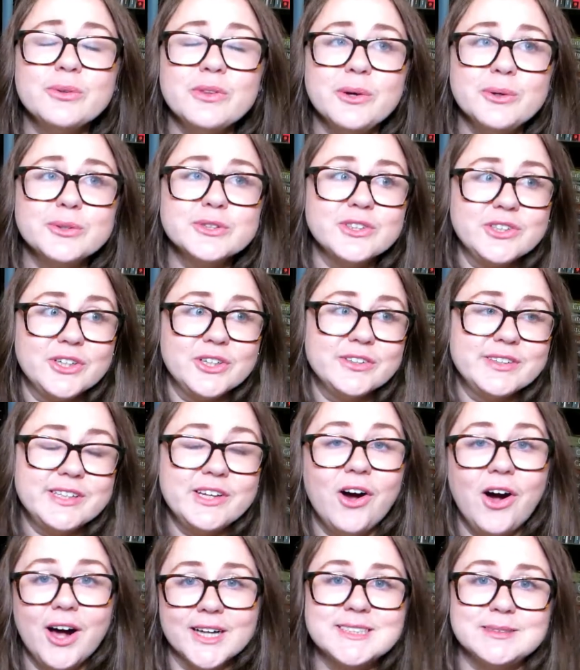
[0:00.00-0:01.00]
those are
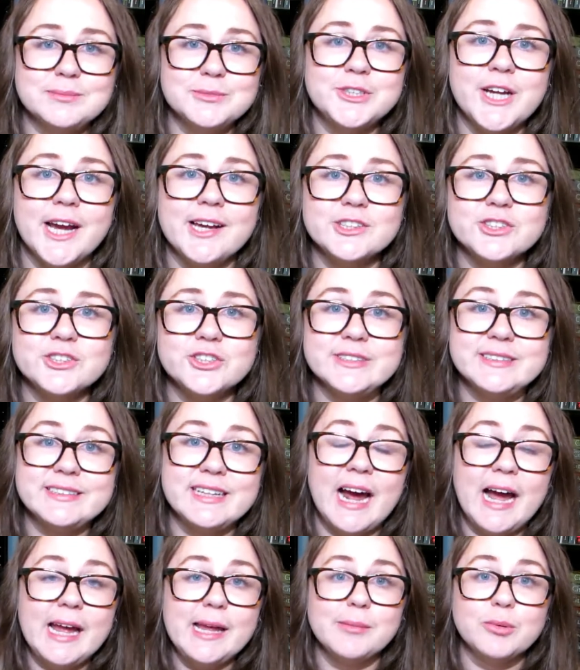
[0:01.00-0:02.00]
the awesome challenges
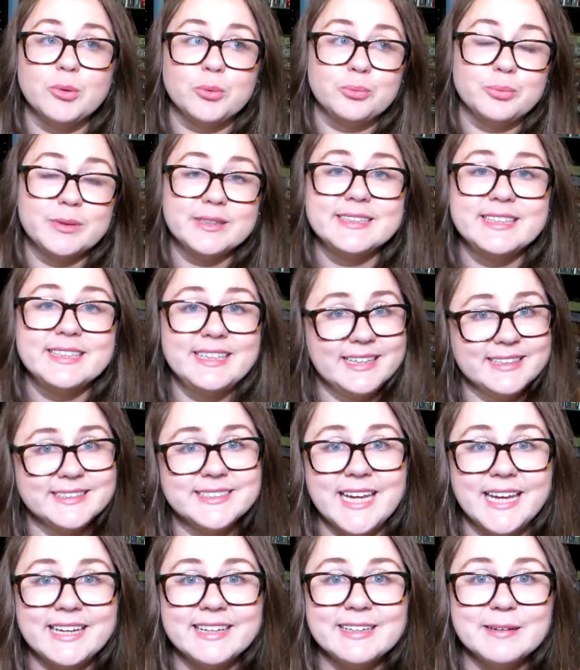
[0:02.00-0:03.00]
that I am really
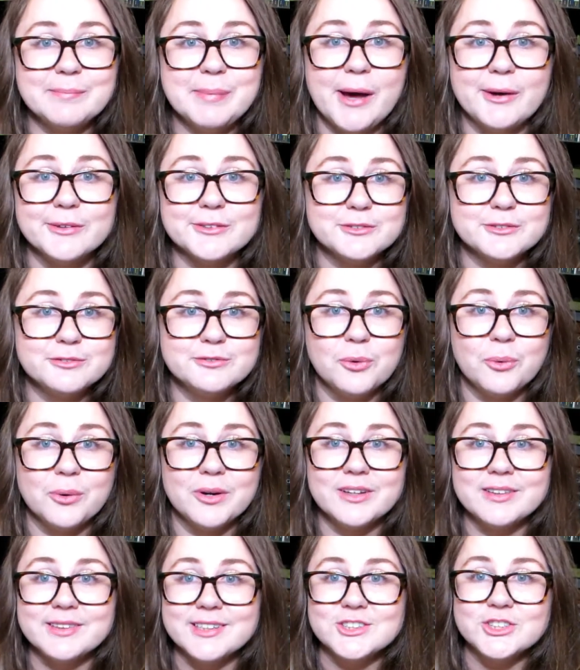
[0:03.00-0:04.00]
excited about
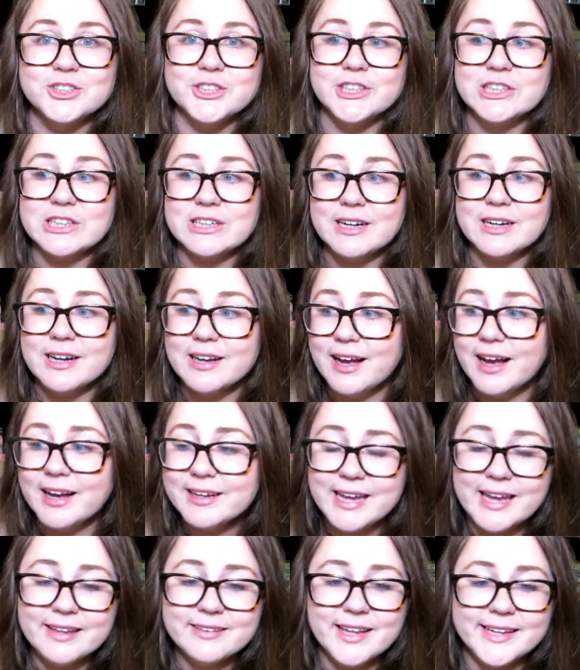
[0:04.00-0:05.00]
for this year.
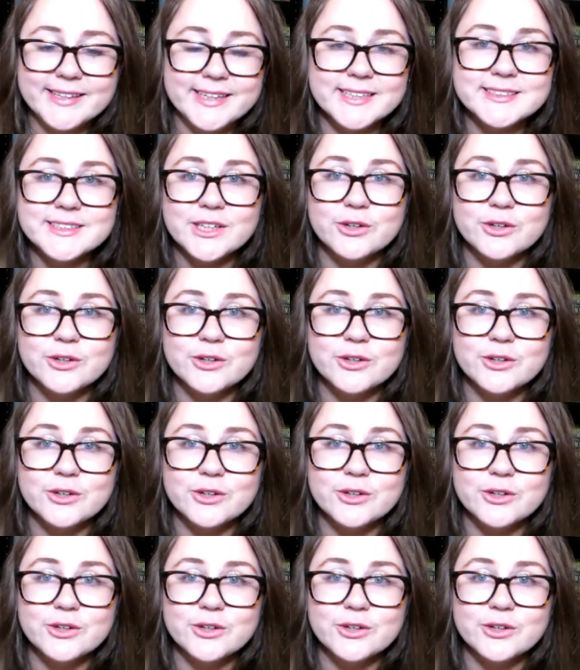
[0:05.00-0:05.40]
Again, like I said